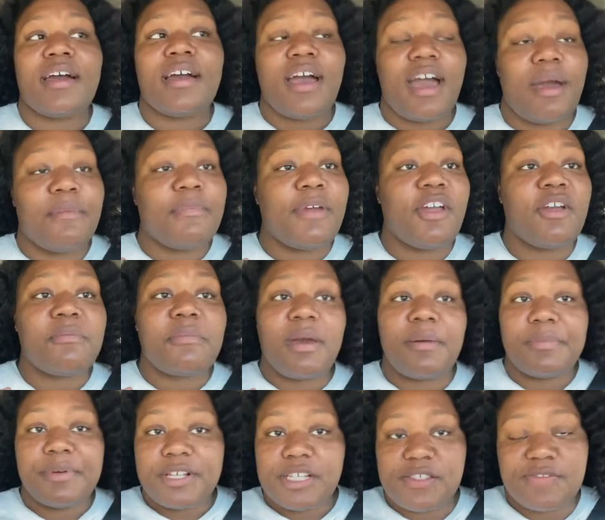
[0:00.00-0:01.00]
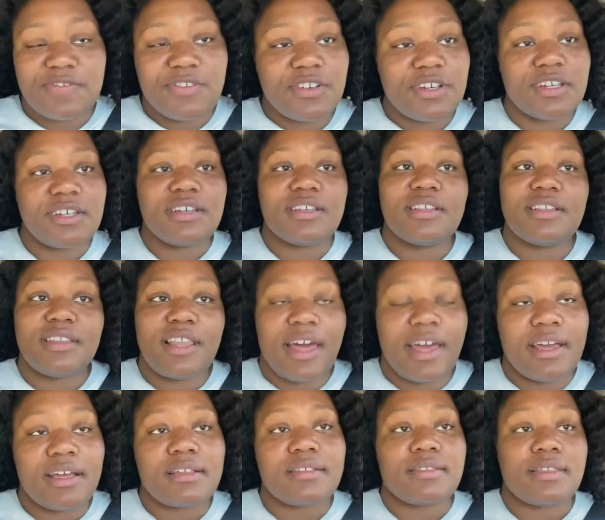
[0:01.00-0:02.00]
I married my best friend.
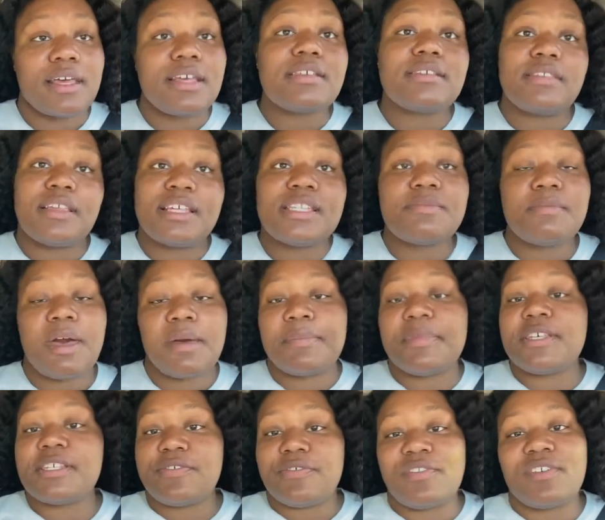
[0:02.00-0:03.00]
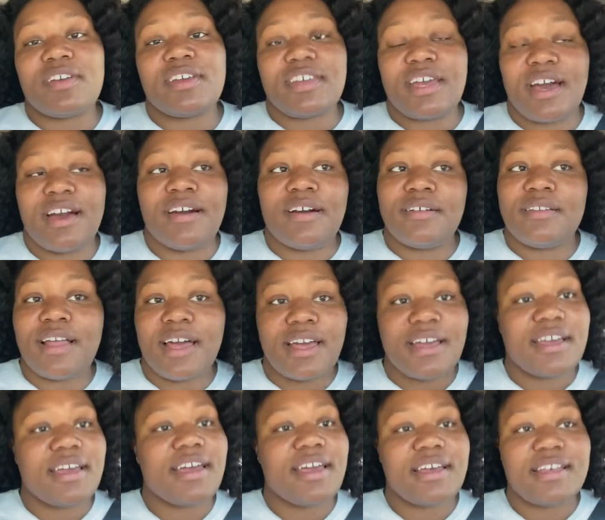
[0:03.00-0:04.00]
Like, that's my best friend, y'all. Like,
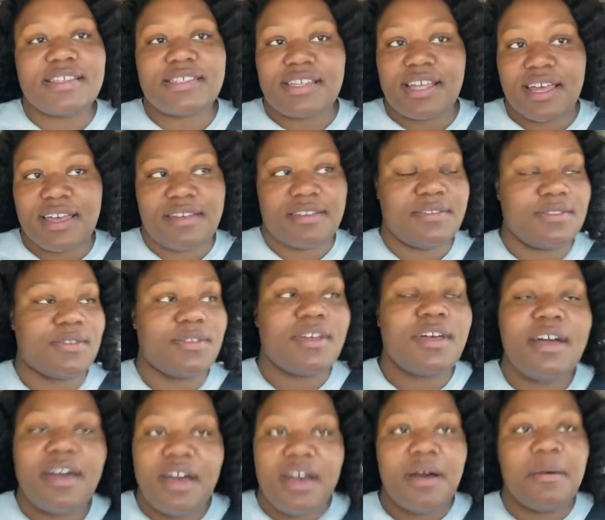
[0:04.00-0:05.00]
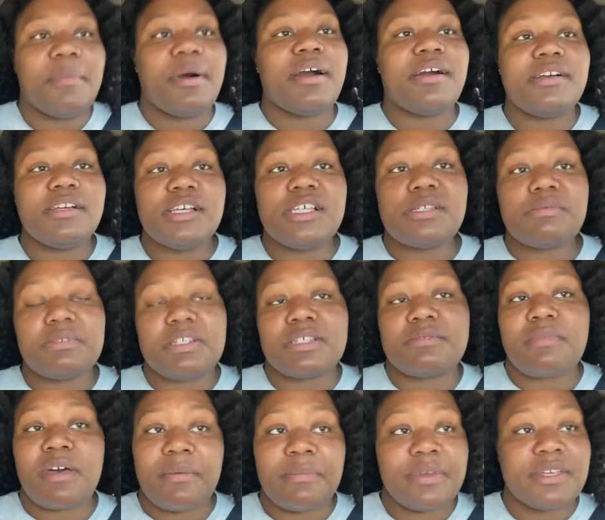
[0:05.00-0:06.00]
hands down. My husband is
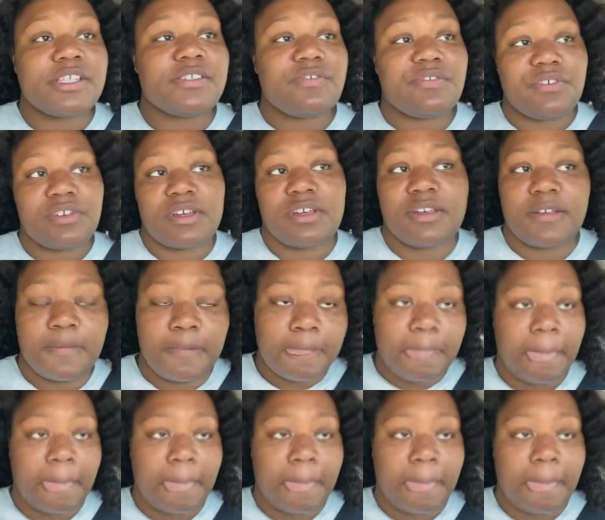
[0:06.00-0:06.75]
my best friend.